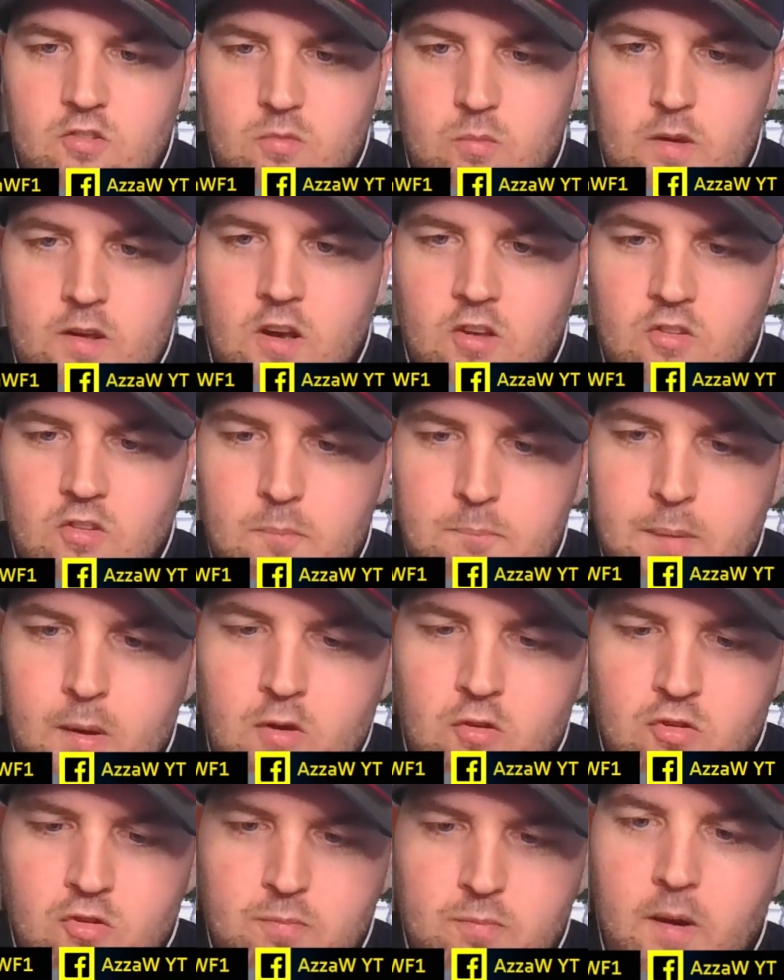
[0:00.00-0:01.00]
We've got some
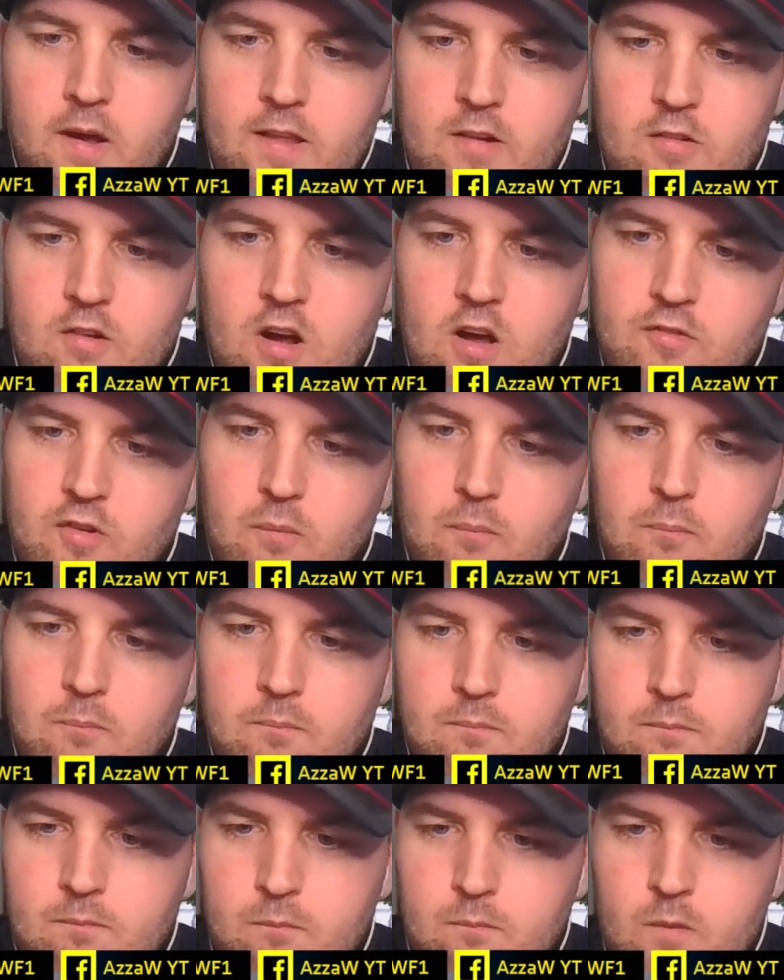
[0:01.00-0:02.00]
boosts by the rival.
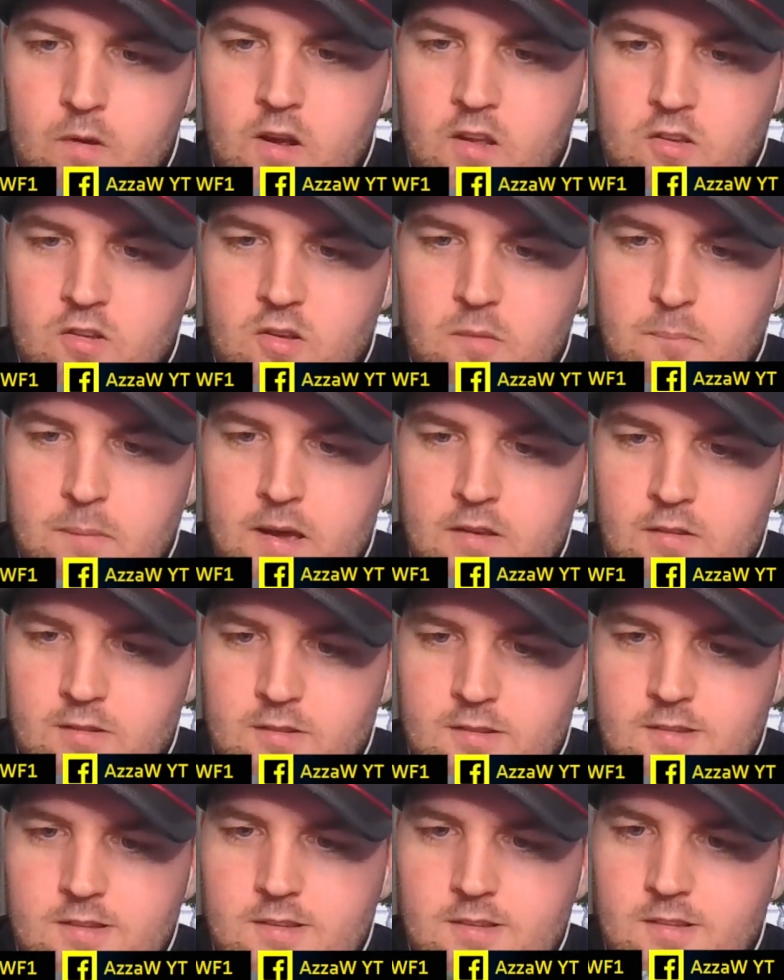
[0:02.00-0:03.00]
We've got some
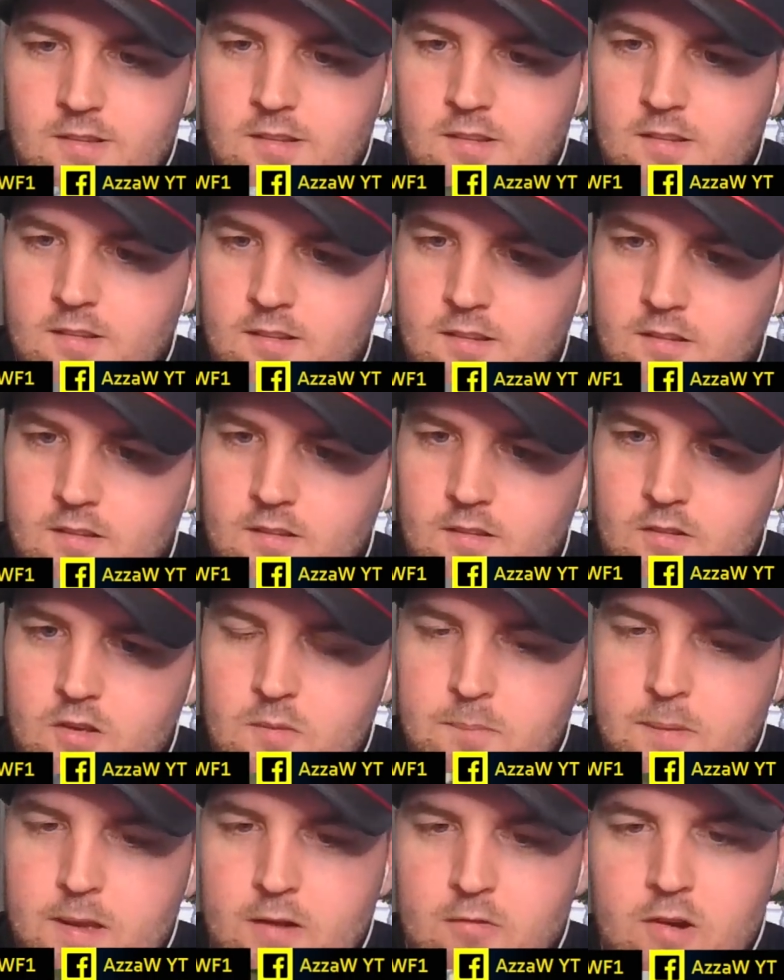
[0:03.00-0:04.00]
boosts.
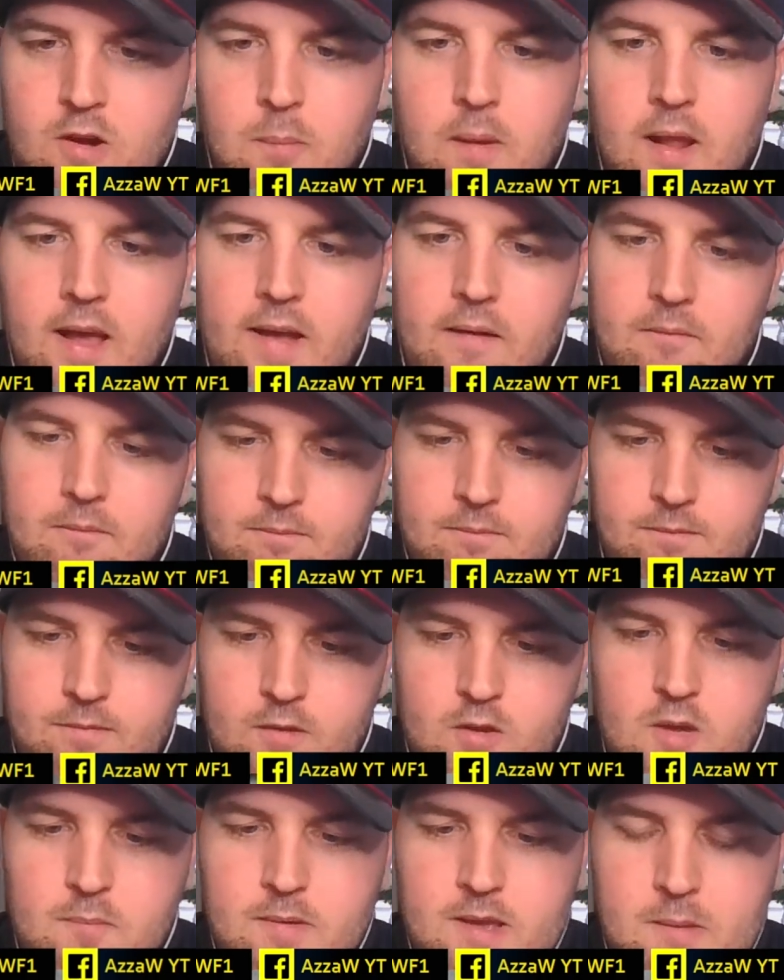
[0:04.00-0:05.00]
Could be a real player.
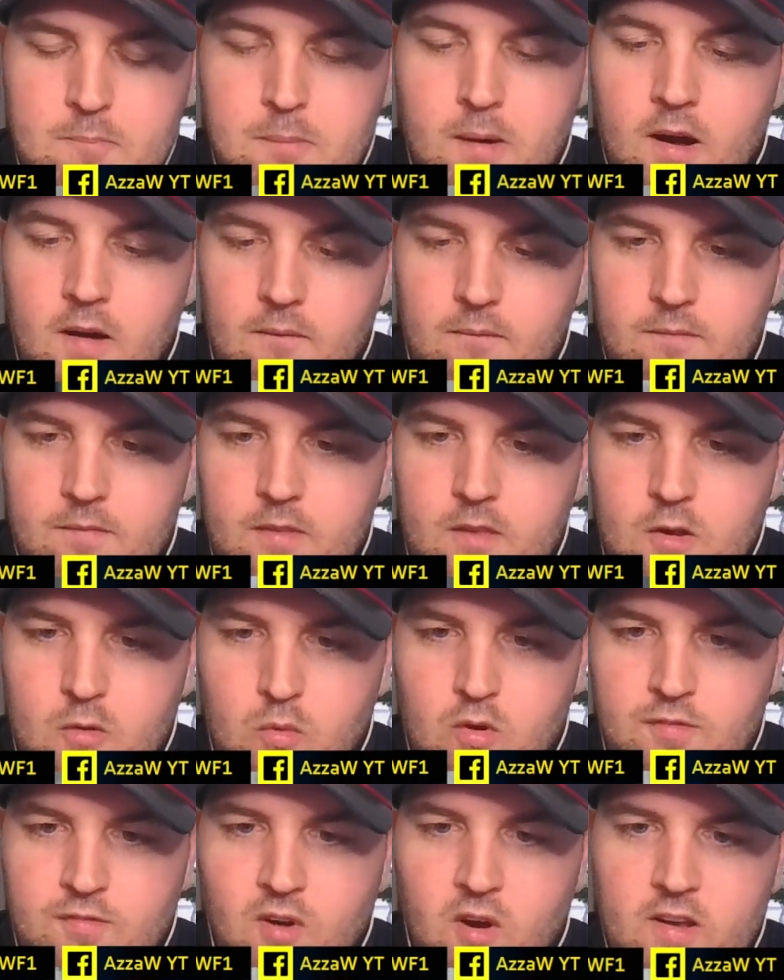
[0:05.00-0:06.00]
Could be a bot.
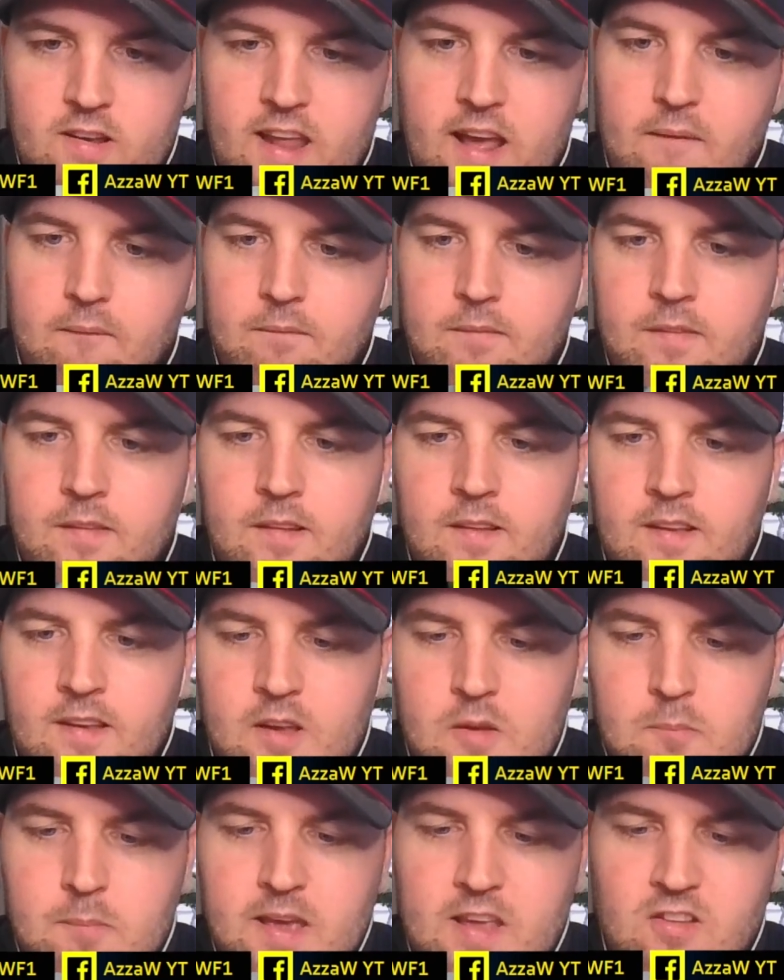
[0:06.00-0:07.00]
We'll find out.
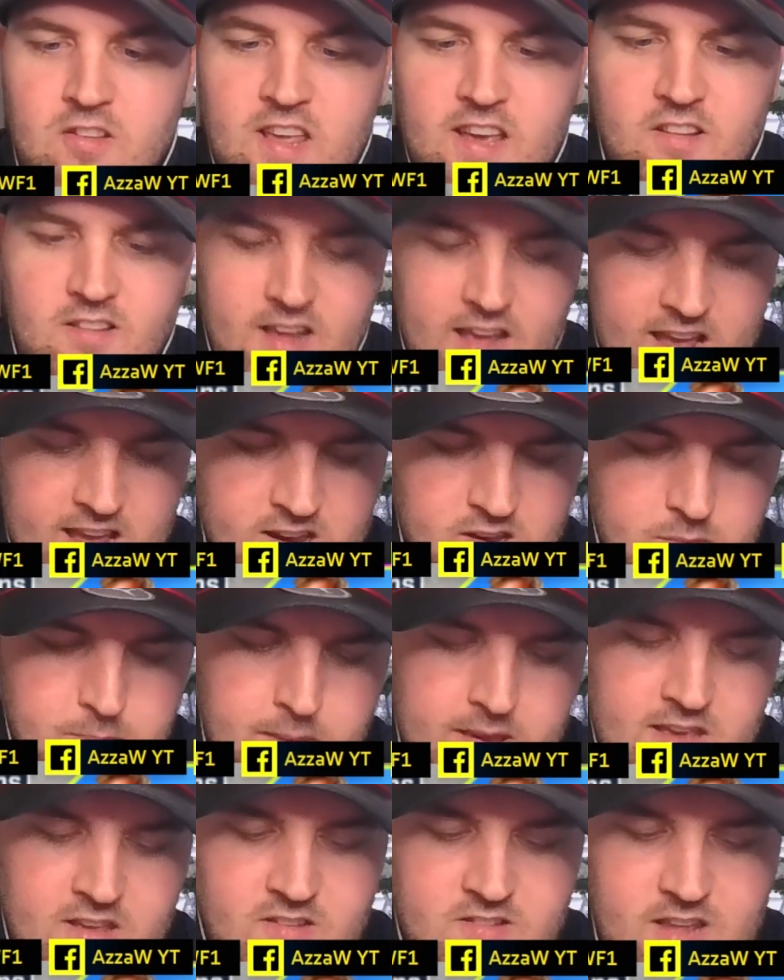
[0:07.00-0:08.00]
P6 and
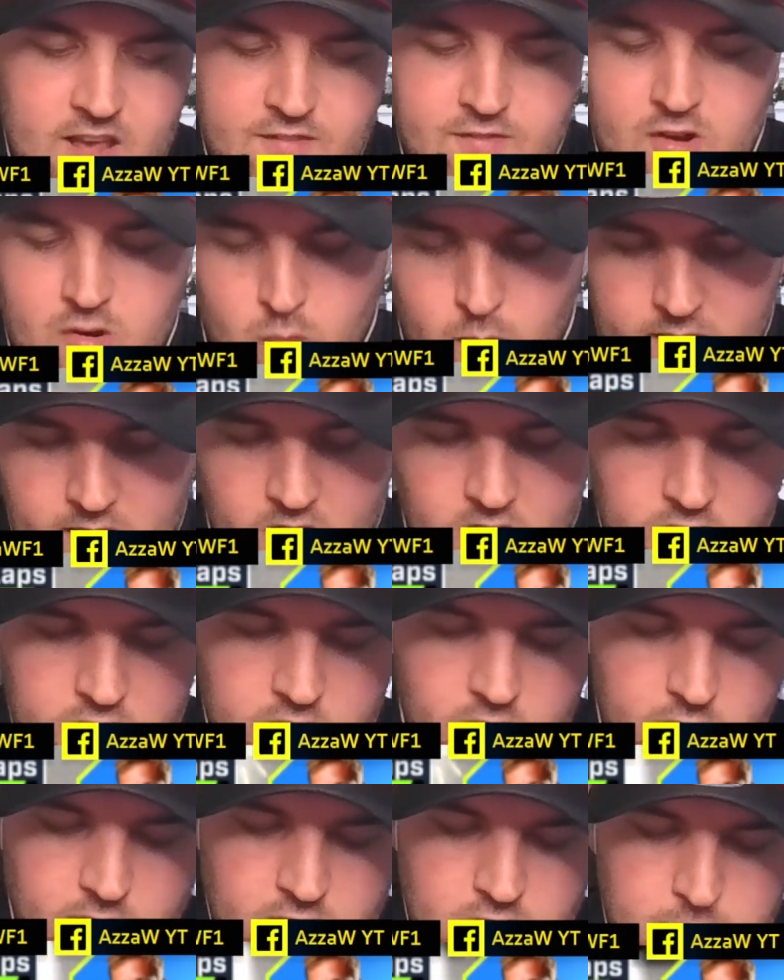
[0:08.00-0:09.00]
P7. We are
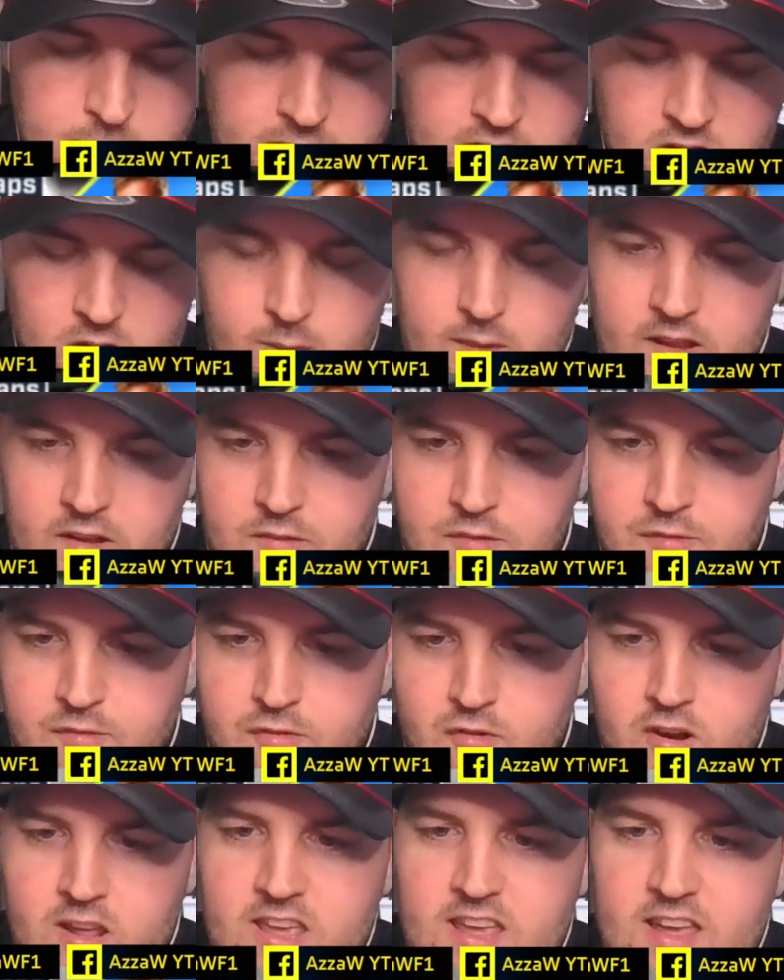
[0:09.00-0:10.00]
going to be doing 3